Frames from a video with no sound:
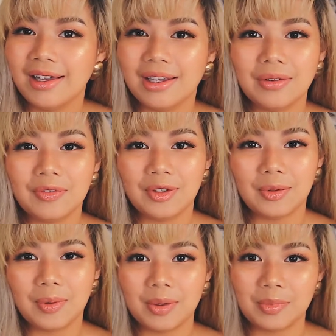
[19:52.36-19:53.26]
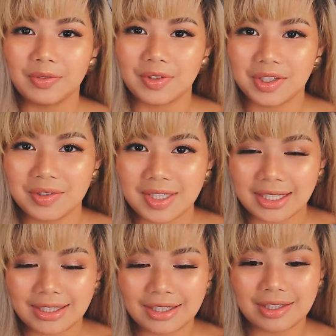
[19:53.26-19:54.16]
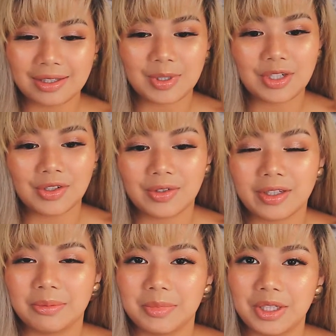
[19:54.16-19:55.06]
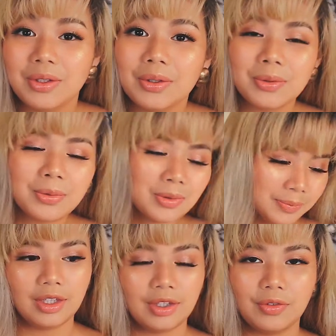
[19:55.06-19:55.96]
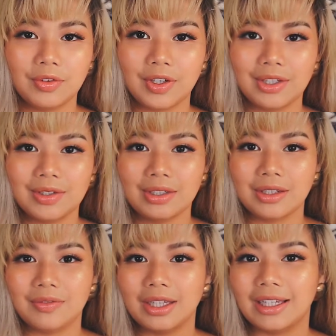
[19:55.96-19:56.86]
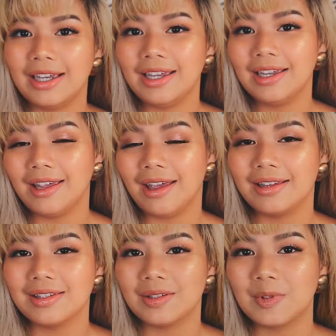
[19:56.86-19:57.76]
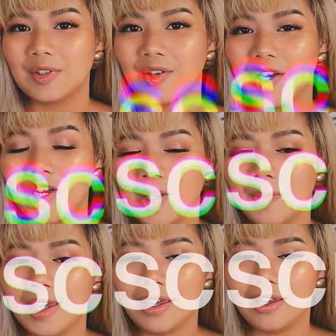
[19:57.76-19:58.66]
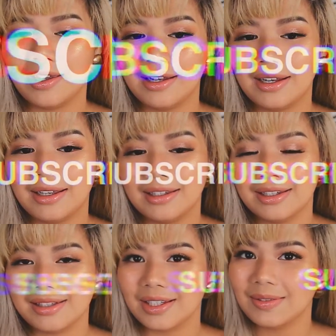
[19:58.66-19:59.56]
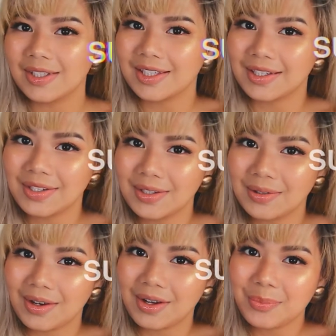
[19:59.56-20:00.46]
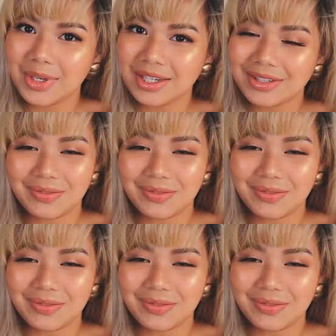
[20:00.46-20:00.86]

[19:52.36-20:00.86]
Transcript: if you want more videos like this, make sure to let me know. Don't forget to leave a like and subscribe, and I guess I will see you on my next